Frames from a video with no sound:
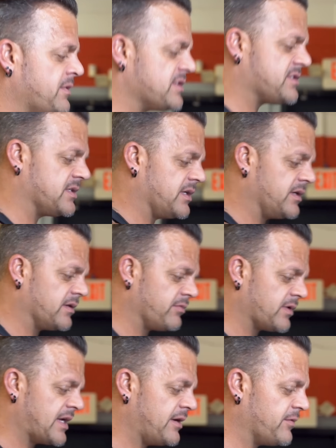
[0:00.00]
just
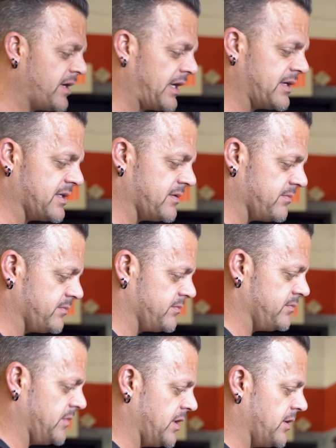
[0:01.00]
kind of writing the,
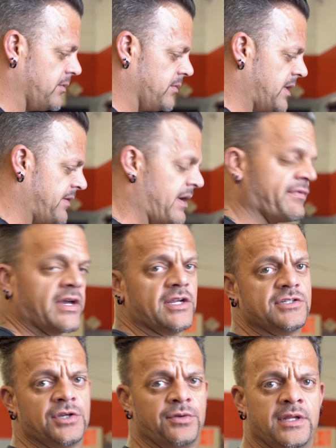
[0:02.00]
I've got
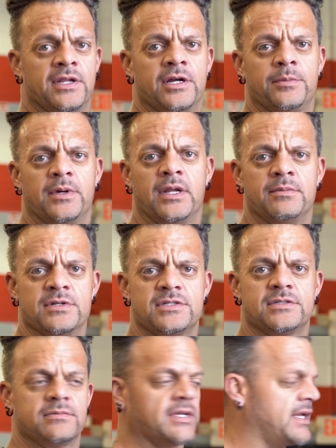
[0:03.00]
it tuned in there, but I'm
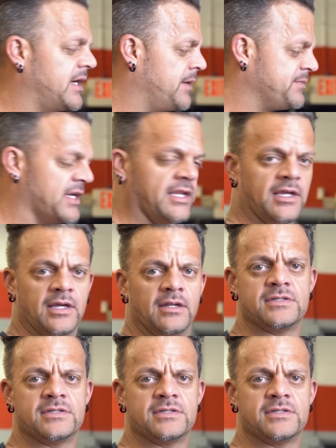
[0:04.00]
just kind of updating it,